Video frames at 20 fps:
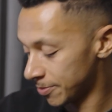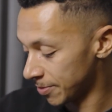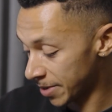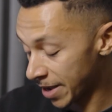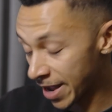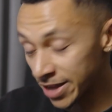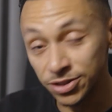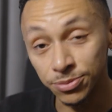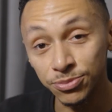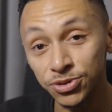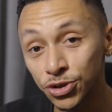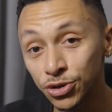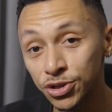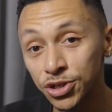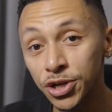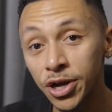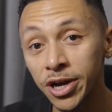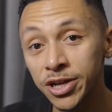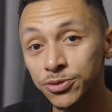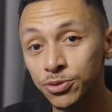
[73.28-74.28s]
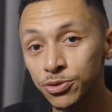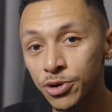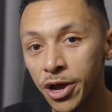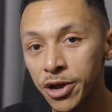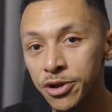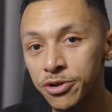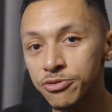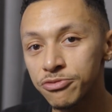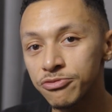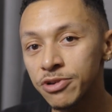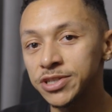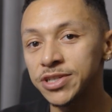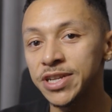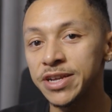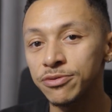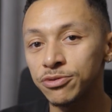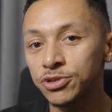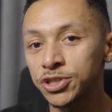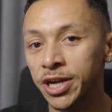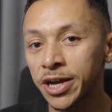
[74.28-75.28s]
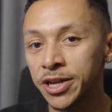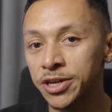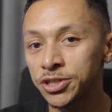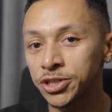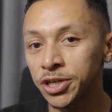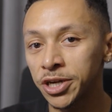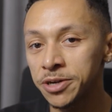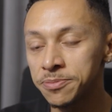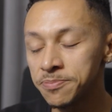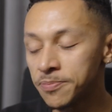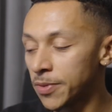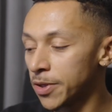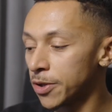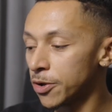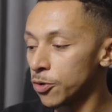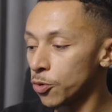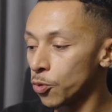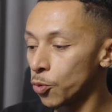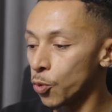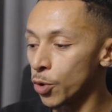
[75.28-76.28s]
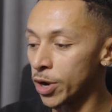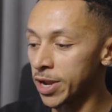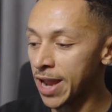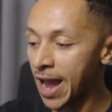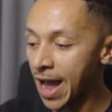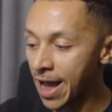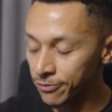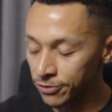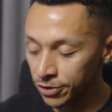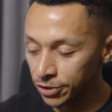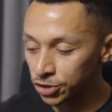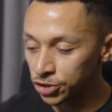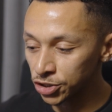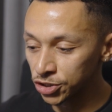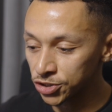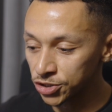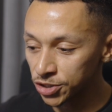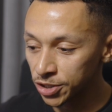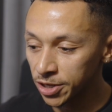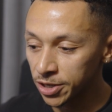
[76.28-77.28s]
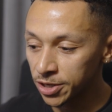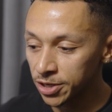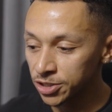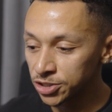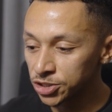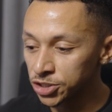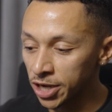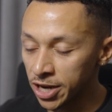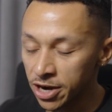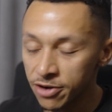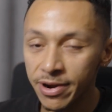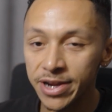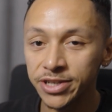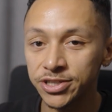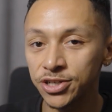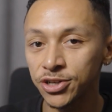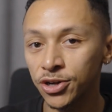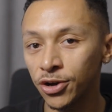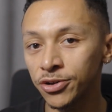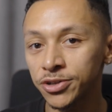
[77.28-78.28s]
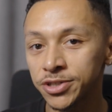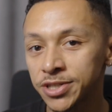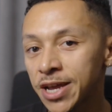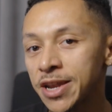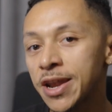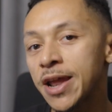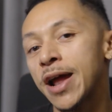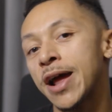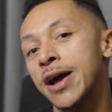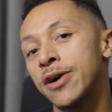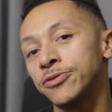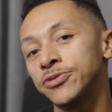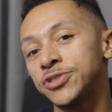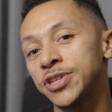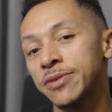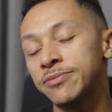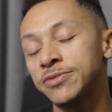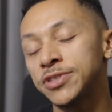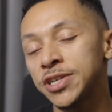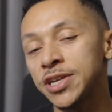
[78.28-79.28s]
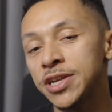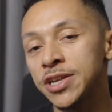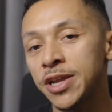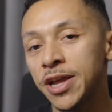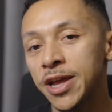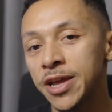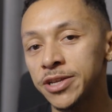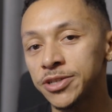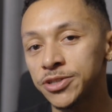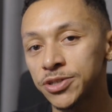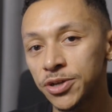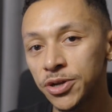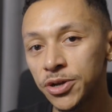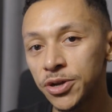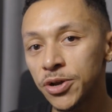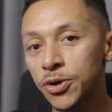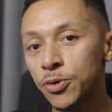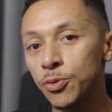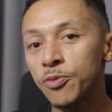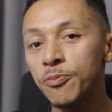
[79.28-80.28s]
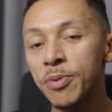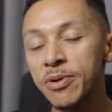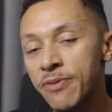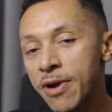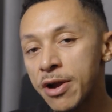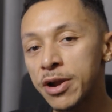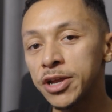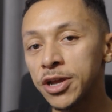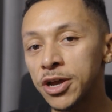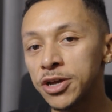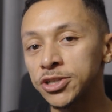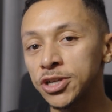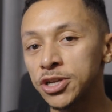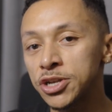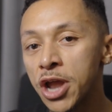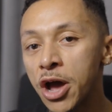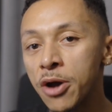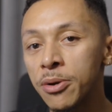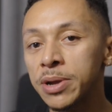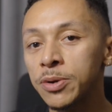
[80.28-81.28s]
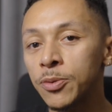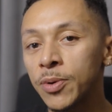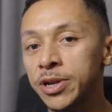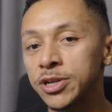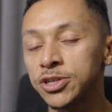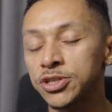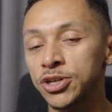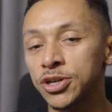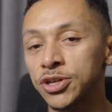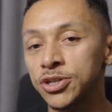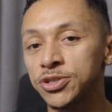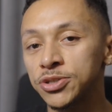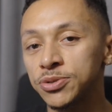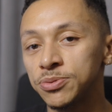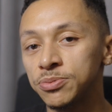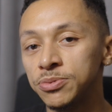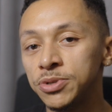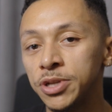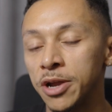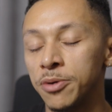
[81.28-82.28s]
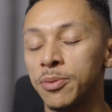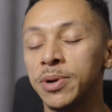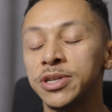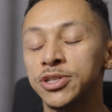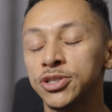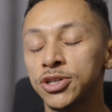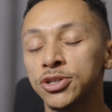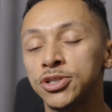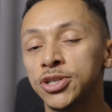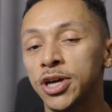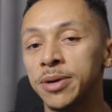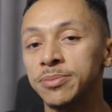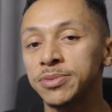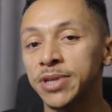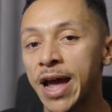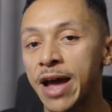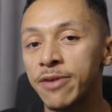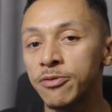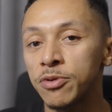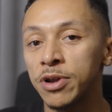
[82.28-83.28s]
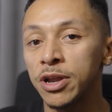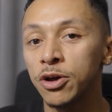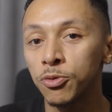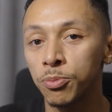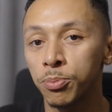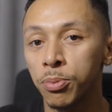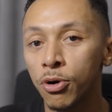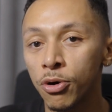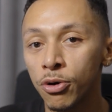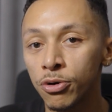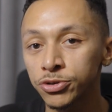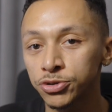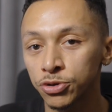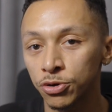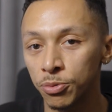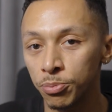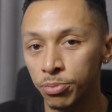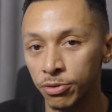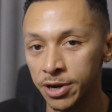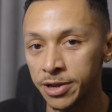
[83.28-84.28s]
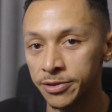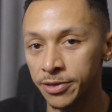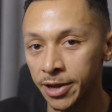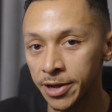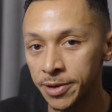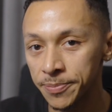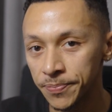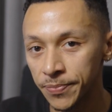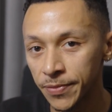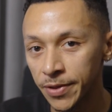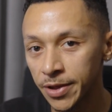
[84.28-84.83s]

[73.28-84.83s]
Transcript: As I'm sure you guys will know, Resident Evil Challenger, we haven't just generated content out of seventeen years. We've been very good at knowing when it's good, you know, when it's a good time to have a little pause or a breather.